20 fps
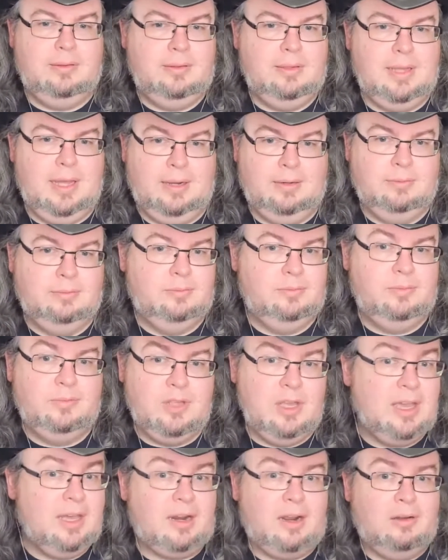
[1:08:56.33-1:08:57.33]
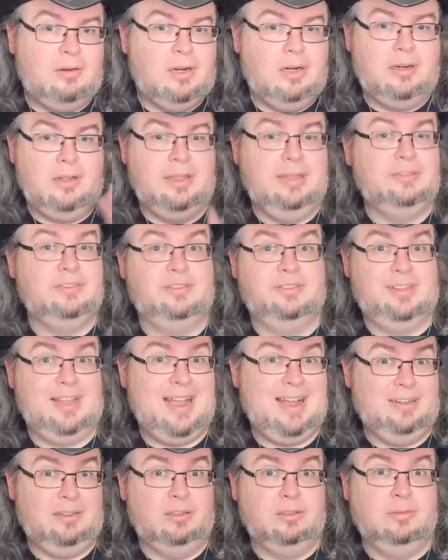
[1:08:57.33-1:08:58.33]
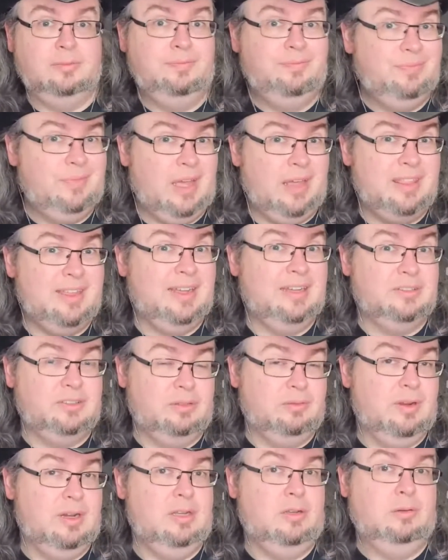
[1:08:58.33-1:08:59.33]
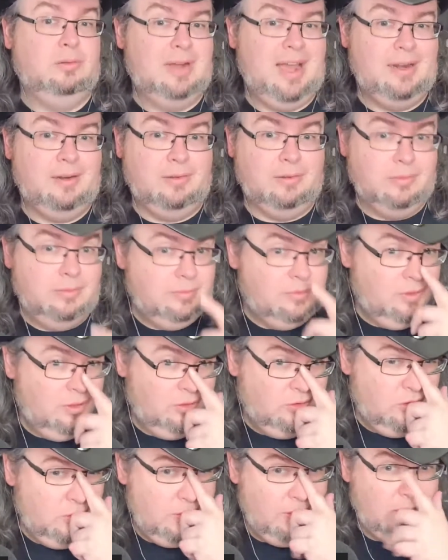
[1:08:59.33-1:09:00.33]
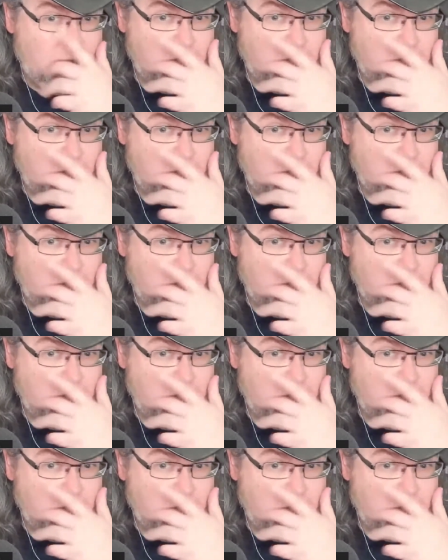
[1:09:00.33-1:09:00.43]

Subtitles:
Yeah, you get a whole load of these as an add-on. I think it's a really cool add-on, to be